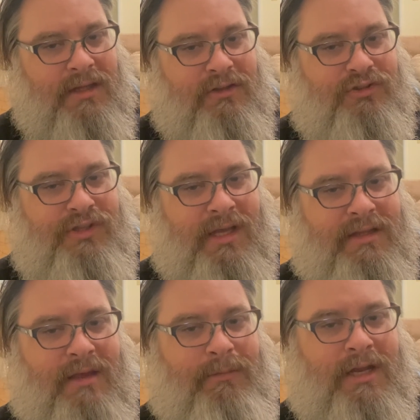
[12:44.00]
there's
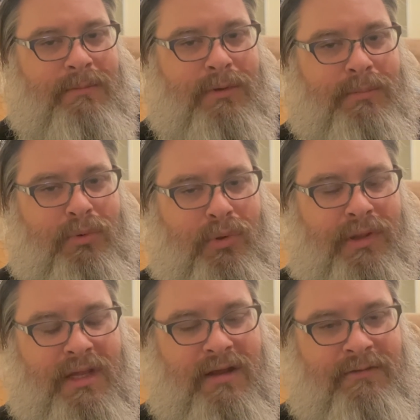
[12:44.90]
not that many people
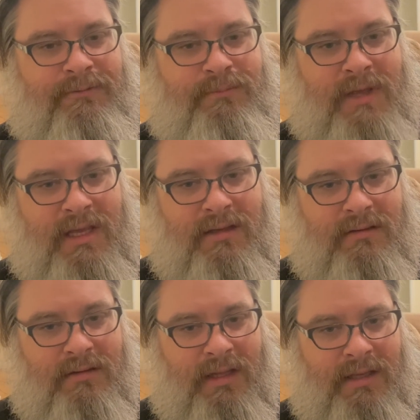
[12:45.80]
that I've
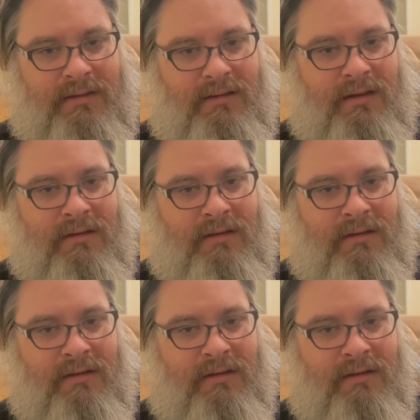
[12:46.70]
met, like,